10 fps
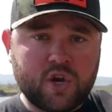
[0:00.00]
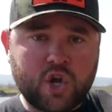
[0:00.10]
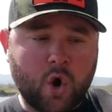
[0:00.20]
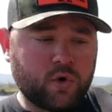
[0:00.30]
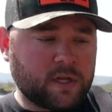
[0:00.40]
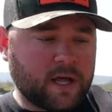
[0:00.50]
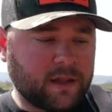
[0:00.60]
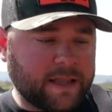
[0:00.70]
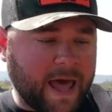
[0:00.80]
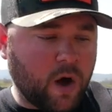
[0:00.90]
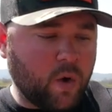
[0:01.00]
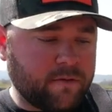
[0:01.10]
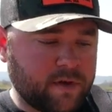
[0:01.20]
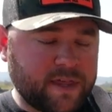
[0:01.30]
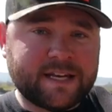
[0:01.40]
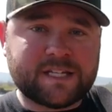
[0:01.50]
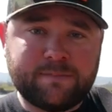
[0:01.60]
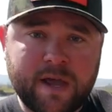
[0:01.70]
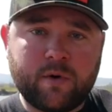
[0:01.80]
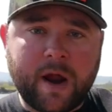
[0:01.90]
don't allow everything to
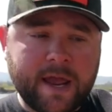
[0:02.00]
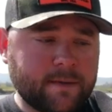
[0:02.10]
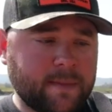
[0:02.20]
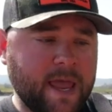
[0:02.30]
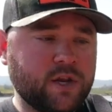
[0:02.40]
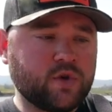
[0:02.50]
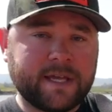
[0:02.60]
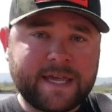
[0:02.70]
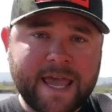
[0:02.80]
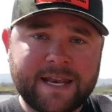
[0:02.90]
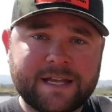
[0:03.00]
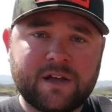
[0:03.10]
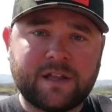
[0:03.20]
spin right and you can get